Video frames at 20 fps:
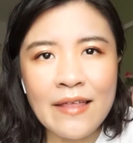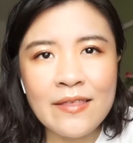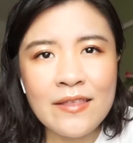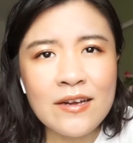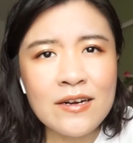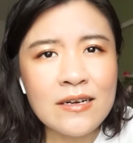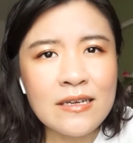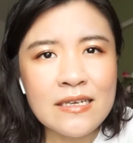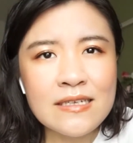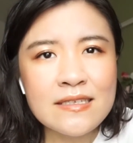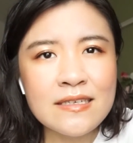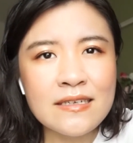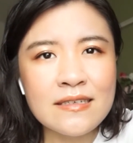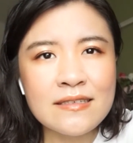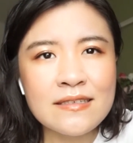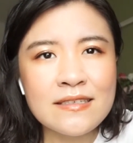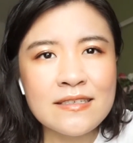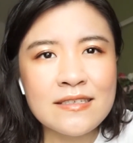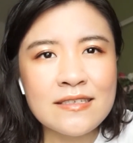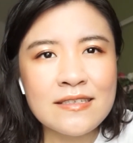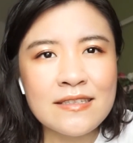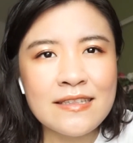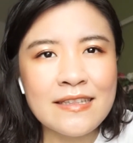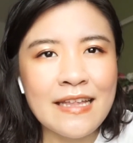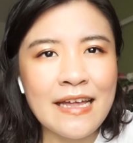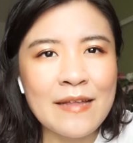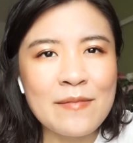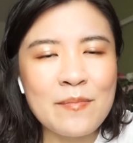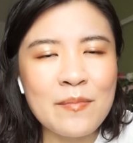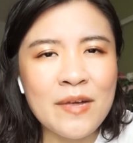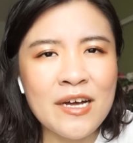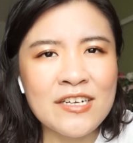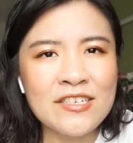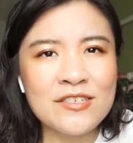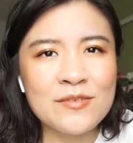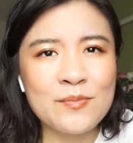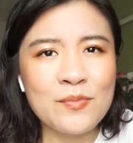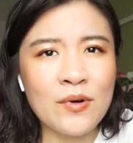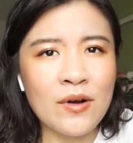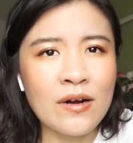there isn't that
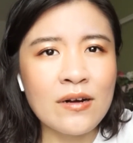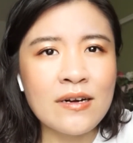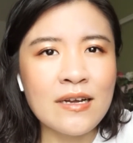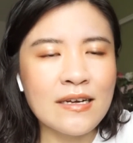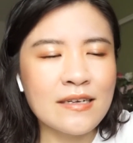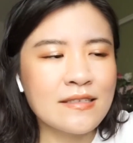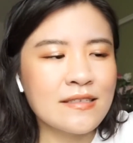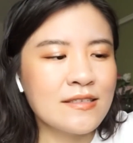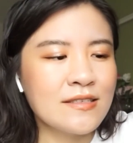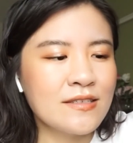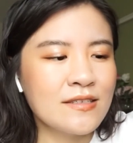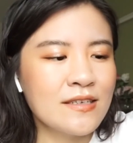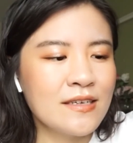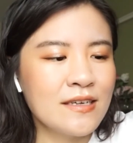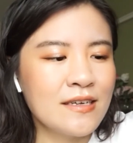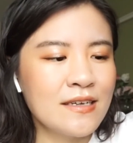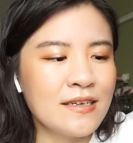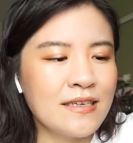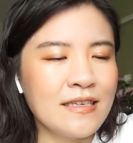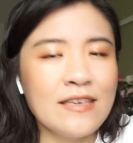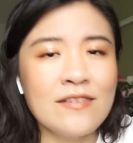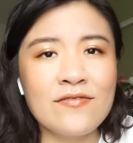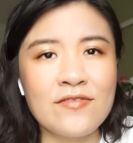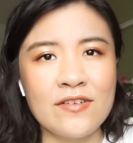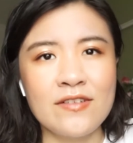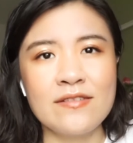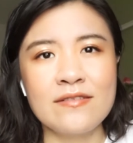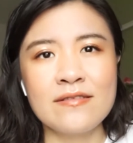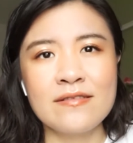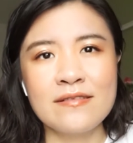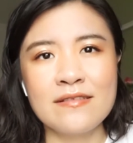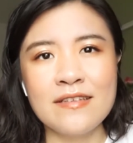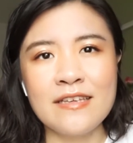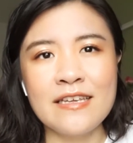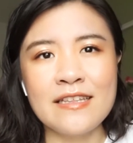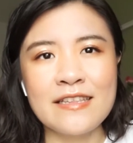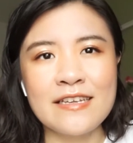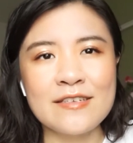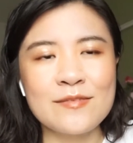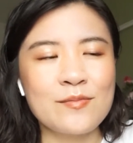much product even
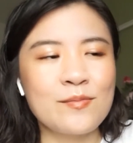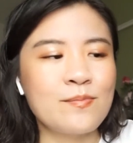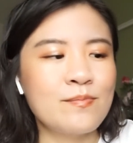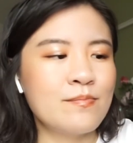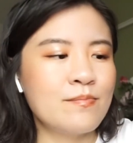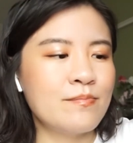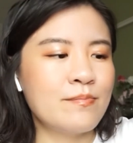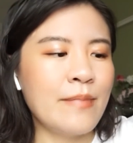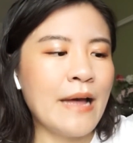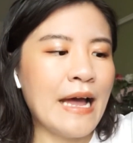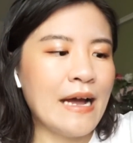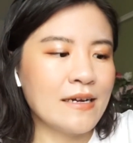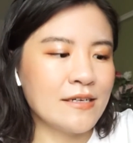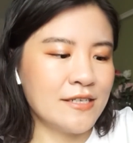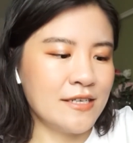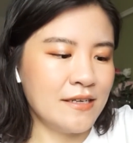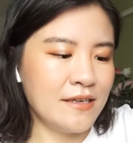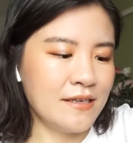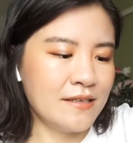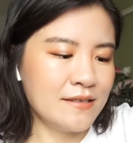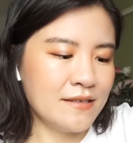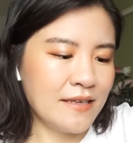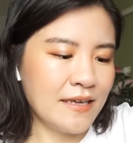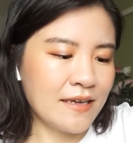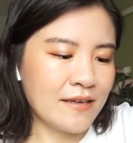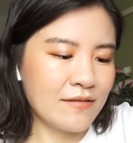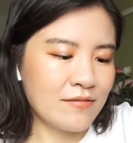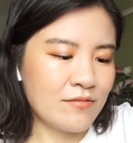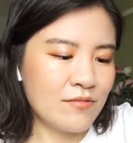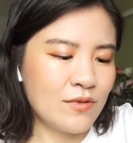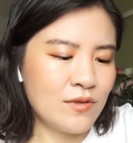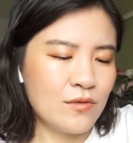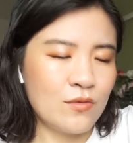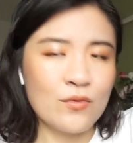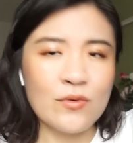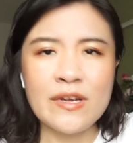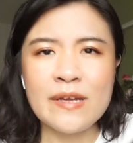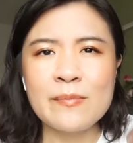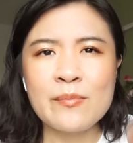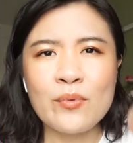in this packaging. It's like
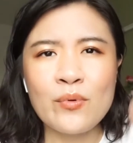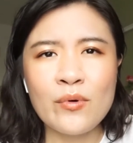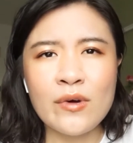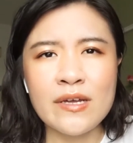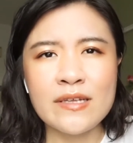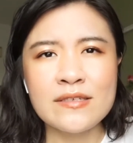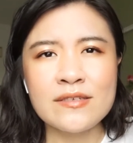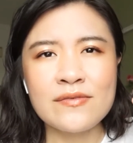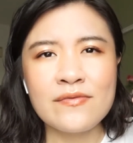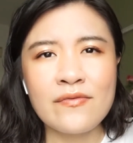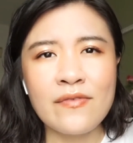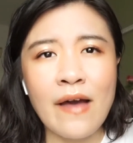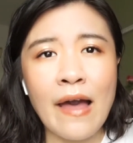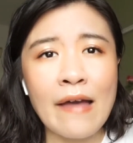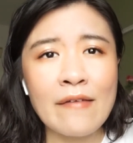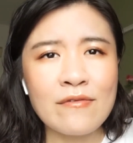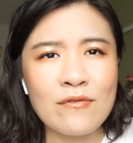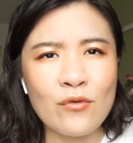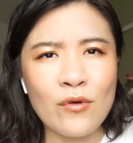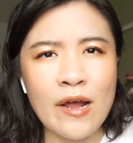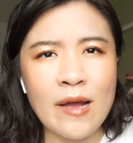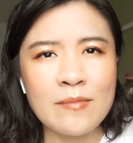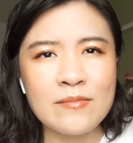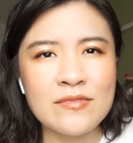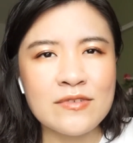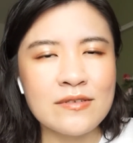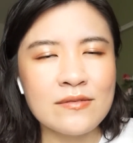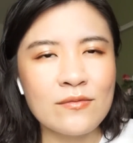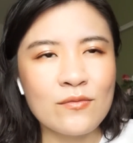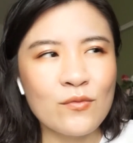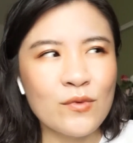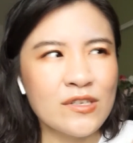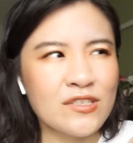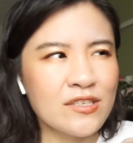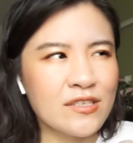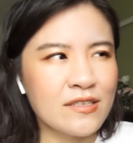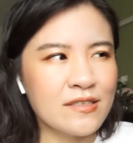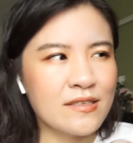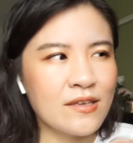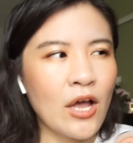3.5 grams, which
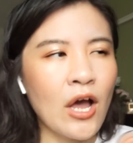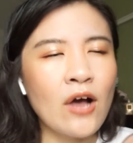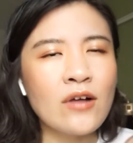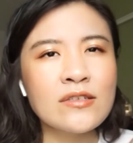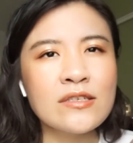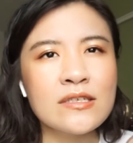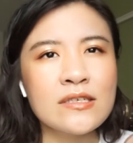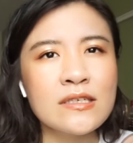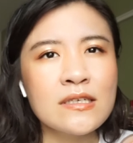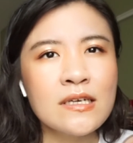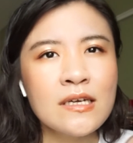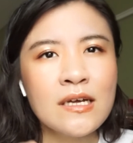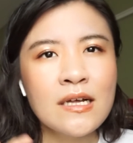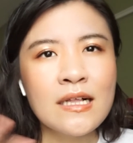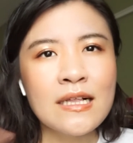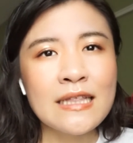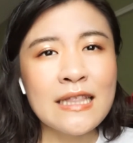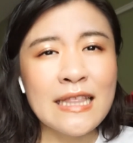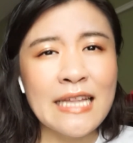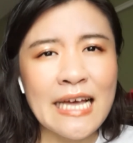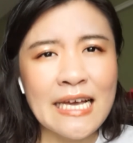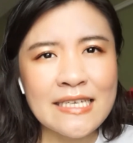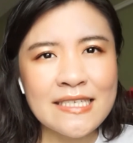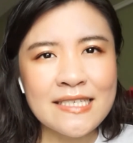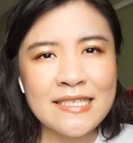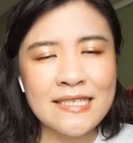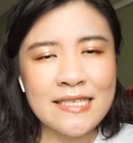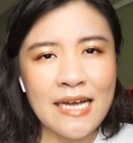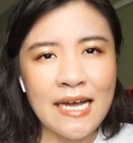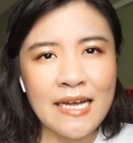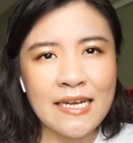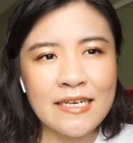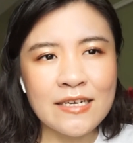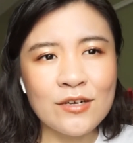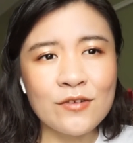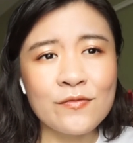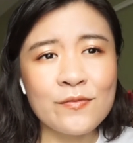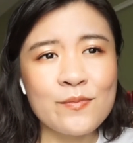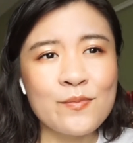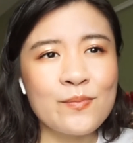is on the less side of